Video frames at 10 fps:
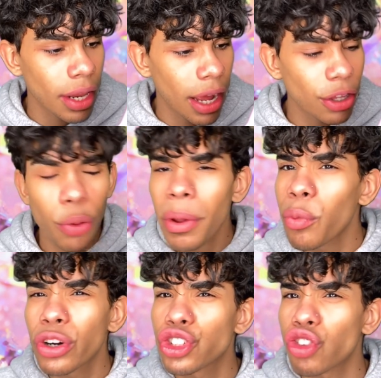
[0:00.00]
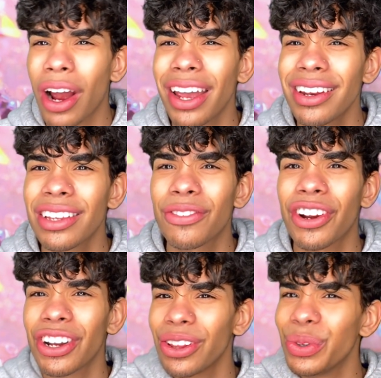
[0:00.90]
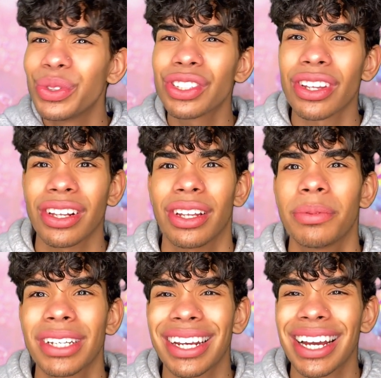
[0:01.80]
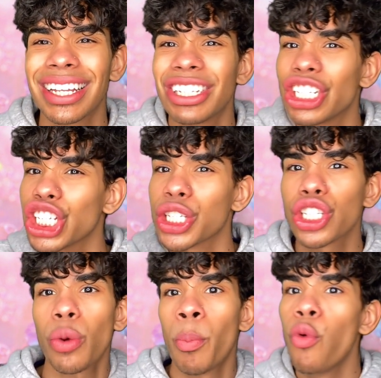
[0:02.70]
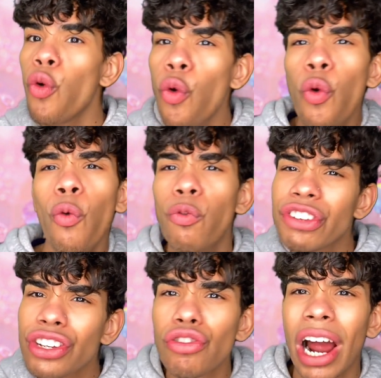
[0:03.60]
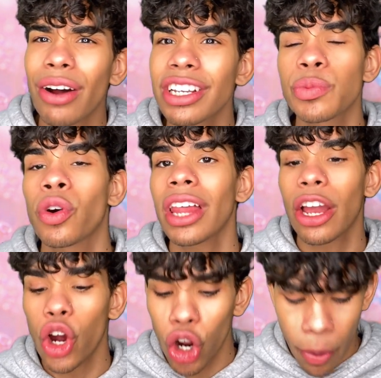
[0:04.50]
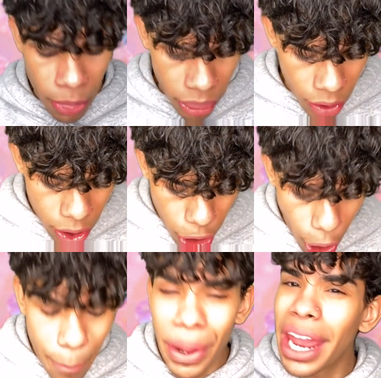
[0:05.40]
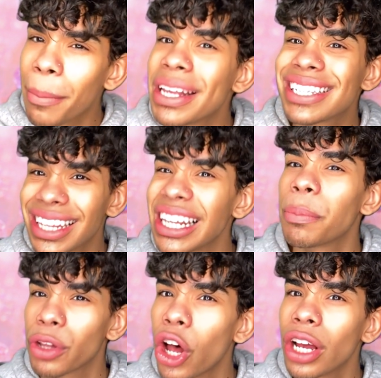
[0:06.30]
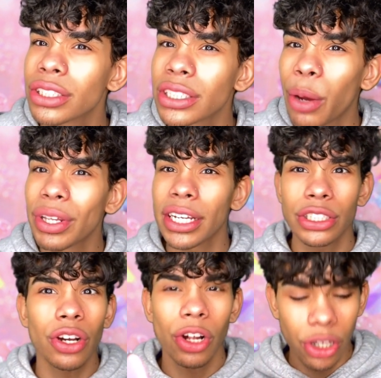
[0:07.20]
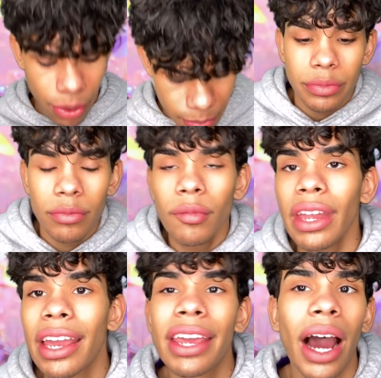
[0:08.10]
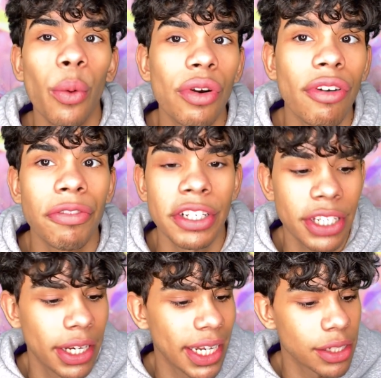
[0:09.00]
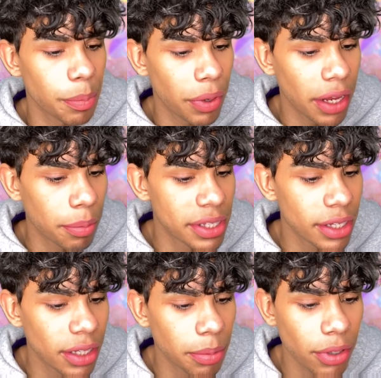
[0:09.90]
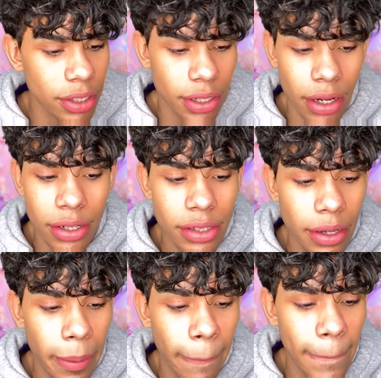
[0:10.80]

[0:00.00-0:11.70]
little bit more drying. It's very loose on the lips and it kind of just moves around. It's more like a pigmented lip gloss, I would like to call it. Yeah, I would refer to it as a pigmented lip gloss, honestly.